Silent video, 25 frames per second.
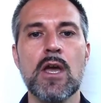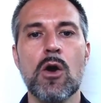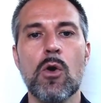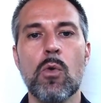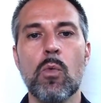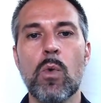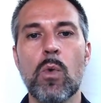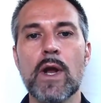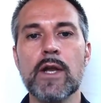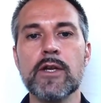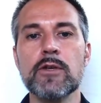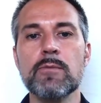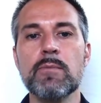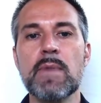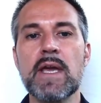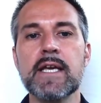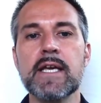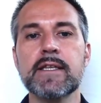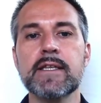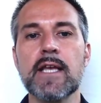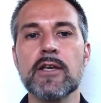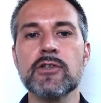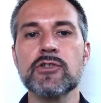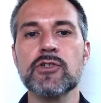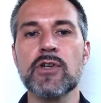When you make
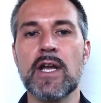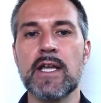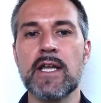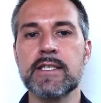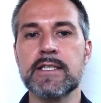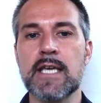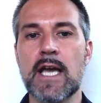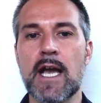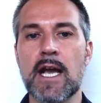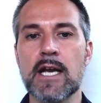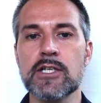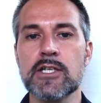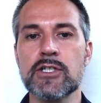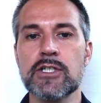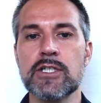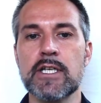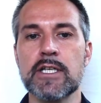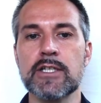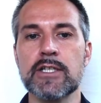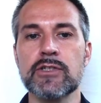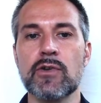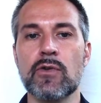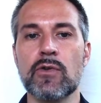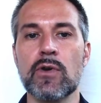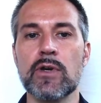that transaction,
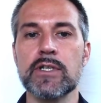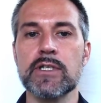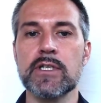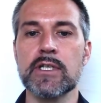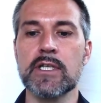it's going